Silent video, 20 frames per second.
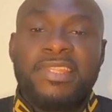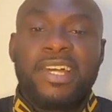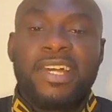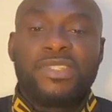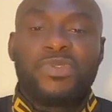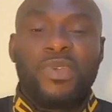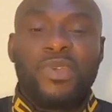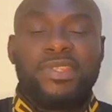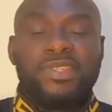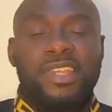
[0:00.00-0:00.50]

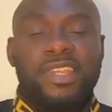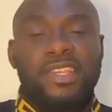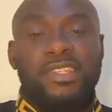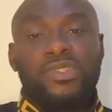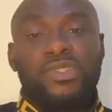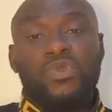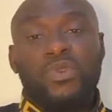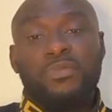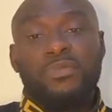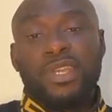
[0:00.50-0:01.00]
That's when
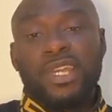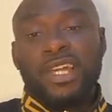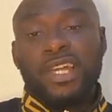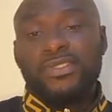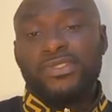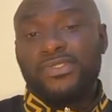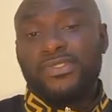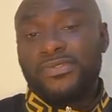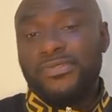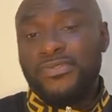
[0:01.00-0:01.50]
things will
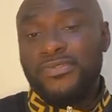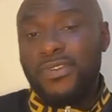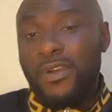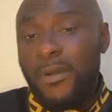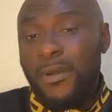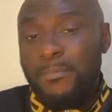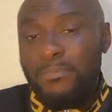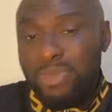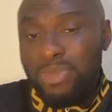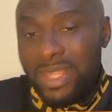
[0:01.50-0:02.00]
begin to
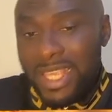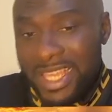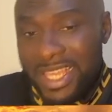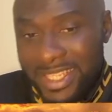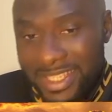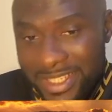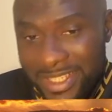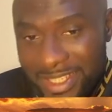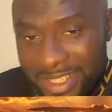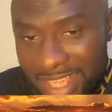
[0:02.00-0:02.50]
fall
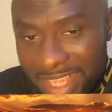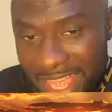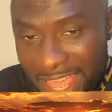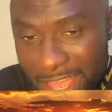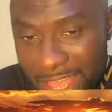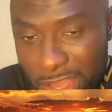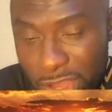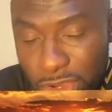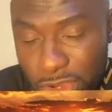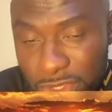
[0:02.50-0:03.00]
place
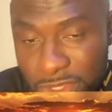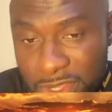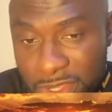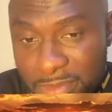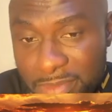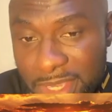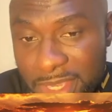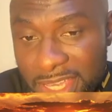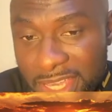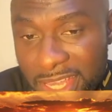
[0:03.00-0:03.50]

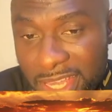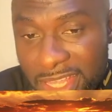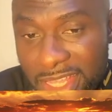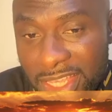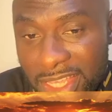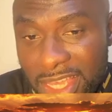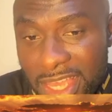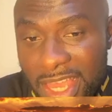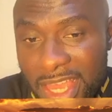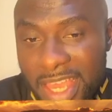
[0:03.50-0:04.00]

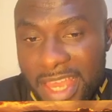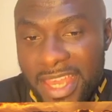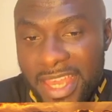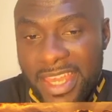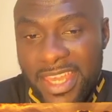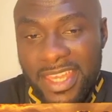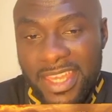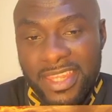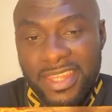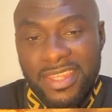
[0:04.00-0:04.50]
economically
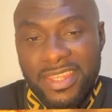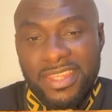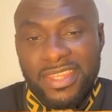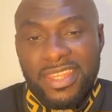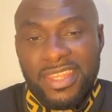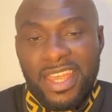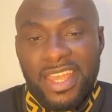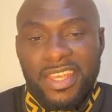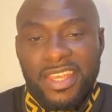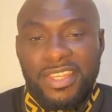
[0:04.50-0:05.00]

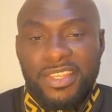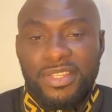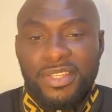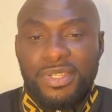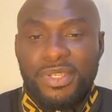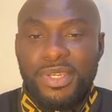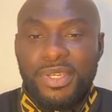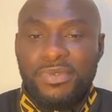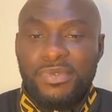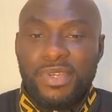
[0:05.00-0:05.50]
in
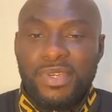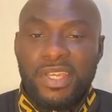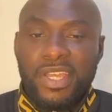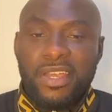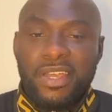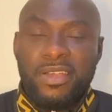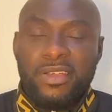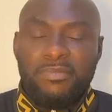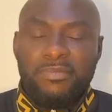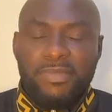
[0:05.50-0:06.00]

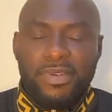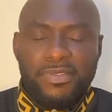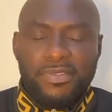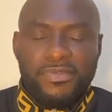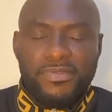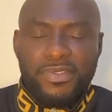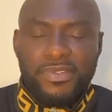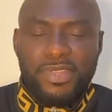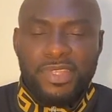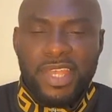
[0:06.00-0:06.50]
Nigeria.
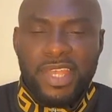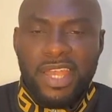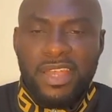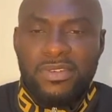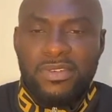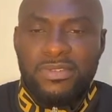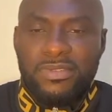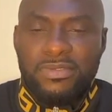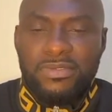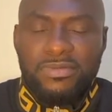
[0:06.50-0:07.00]
But for
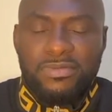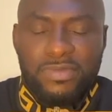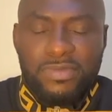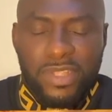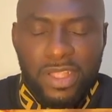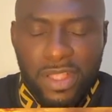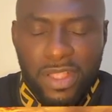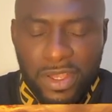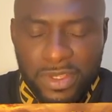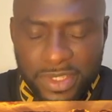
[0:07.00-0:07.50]
now,
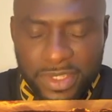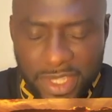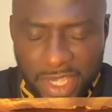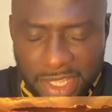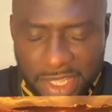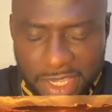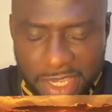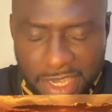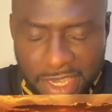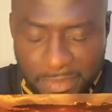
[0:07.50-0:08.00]
the Lord
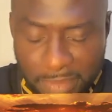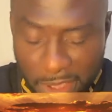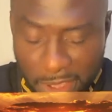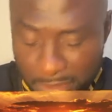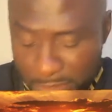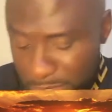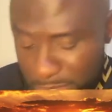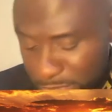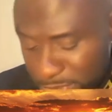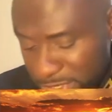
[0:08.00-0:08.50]
said, keep
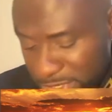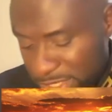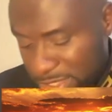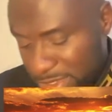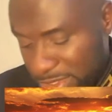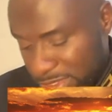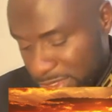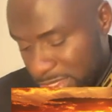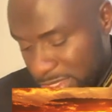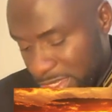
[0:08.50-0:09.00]

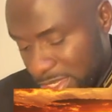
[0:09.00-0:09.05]
abusing